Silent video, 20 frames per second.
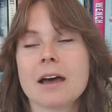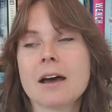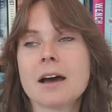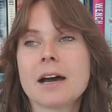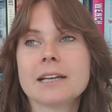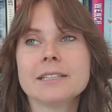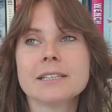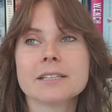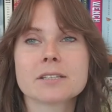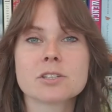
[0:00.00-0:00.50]

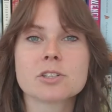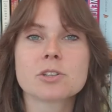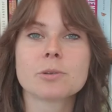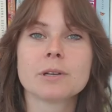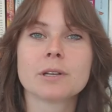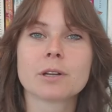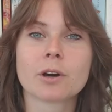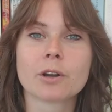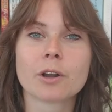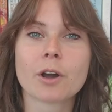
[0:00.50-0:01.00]
I listened to
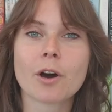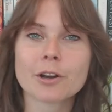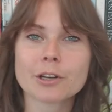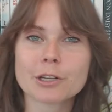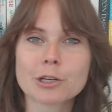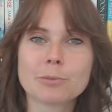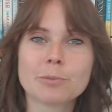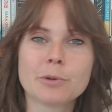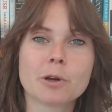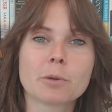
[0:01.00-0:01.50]
it on
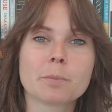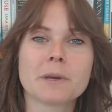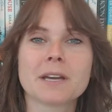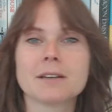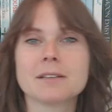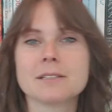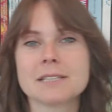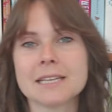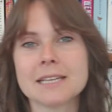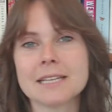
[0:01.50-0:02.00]
audiobook
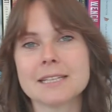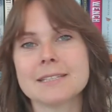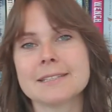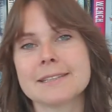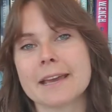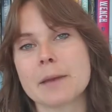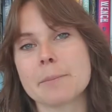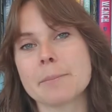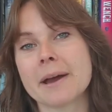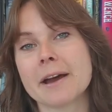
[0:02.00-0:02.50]
because it is
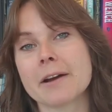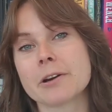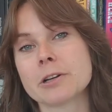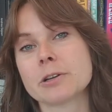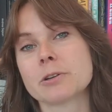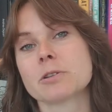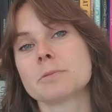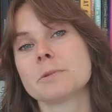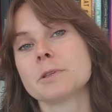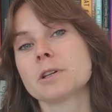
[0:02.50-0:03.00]
a
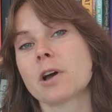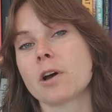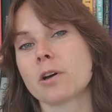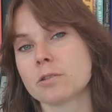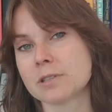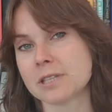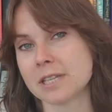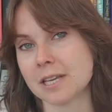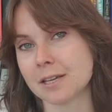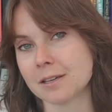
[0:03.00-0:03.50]
paranormal
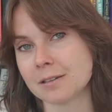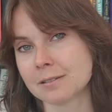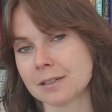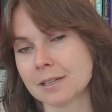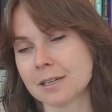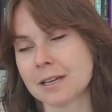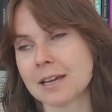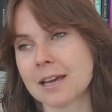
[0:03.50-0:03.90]
cozy,